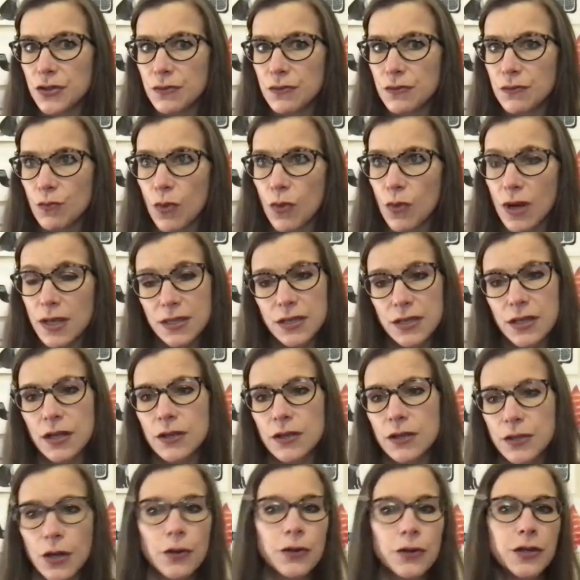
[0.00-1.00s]
wants to go to
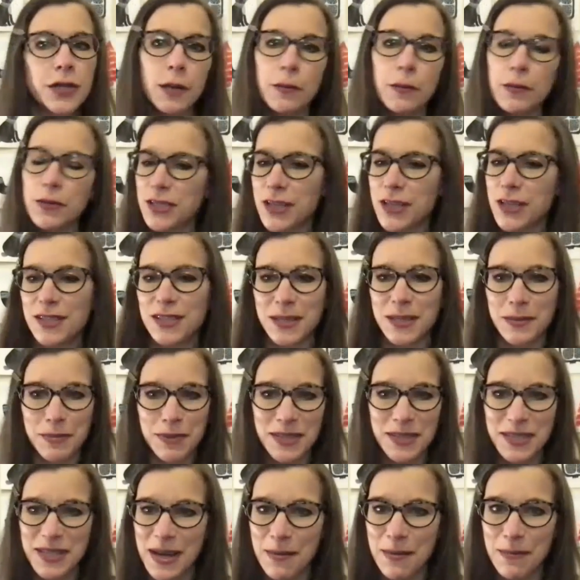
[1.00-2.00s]
Tokyo, but she ends up in
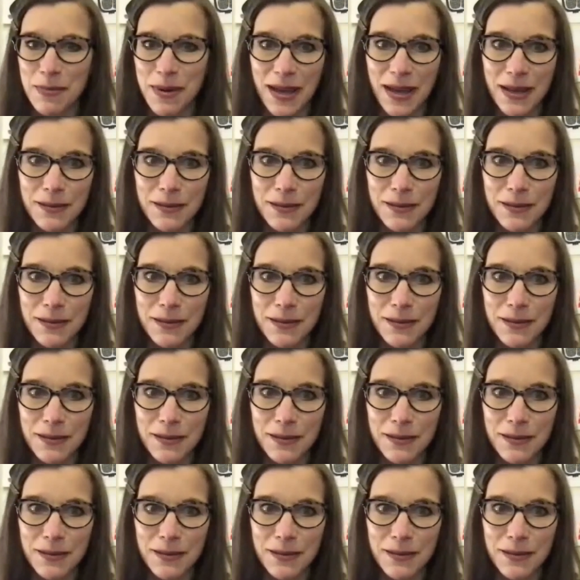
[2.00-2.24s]
Taipei.